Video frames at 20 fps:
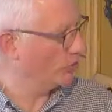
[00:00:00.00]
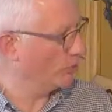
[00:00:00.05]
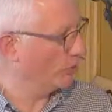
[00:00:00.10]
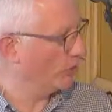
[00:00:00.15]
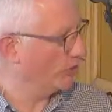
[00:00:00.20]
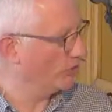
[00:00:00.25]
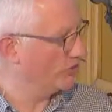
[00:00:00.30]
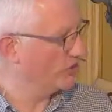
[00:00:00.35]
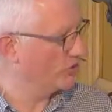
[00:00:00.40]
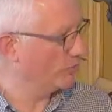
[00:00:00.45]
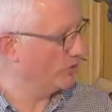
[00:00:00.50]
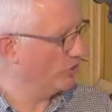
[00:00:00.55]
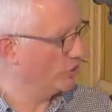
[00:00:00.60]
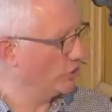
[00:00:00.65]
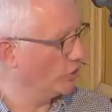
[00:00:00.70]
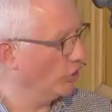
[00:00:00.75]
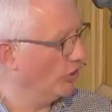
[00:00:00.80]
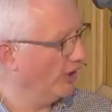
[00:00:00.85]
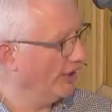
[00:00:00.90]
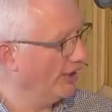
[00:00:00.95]
words as we
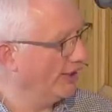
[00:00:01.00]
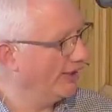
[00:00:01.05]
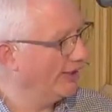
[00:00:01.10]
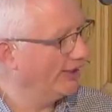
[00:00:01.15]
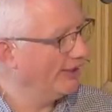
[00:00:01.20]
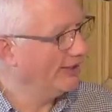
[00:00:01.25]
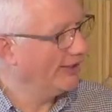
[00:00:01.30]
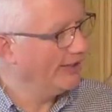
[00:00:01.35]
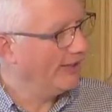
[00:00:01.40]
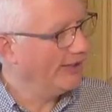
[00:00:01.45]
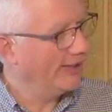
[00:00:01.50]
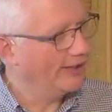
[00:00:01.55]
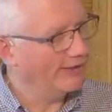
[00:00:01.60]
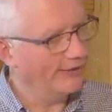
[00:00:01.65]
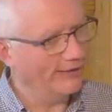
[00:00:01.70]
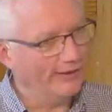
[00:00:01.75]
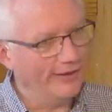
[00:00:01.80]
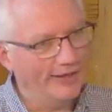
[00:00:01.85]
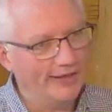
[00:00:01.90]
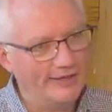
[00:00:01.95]
join in our
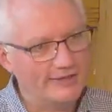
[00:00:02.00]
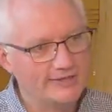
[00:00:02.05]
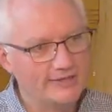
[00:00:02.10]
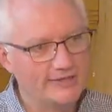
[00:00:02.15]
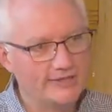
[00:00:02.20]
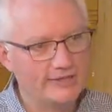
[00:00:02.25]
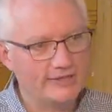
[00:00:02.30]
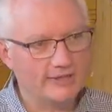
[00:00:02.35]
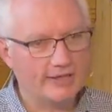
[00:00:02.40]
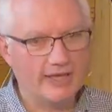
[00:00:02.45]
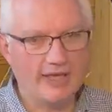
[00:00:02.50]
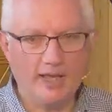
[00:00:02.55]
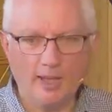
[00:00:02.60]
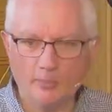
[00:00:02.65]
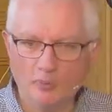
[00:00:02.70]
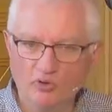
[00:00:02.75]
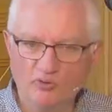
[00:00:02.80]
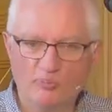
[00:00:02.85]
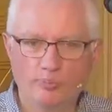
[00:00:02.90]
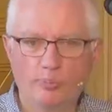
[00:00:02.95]
next hymn
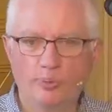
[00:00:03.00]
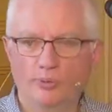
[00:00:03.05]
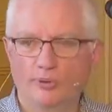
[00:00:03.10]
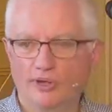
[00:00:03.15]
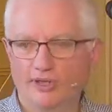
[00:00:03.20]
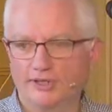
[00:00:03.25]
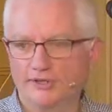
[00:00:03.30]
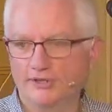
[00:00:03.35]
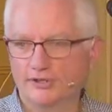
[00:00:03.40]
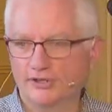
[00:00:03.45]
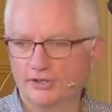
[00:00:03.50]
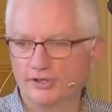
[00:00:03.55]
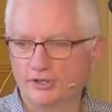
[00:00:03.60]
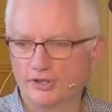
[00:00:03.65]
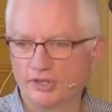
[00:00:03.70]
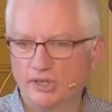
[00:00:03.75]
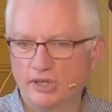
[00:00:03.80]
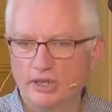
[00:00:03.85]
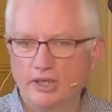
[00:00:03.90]
of praise.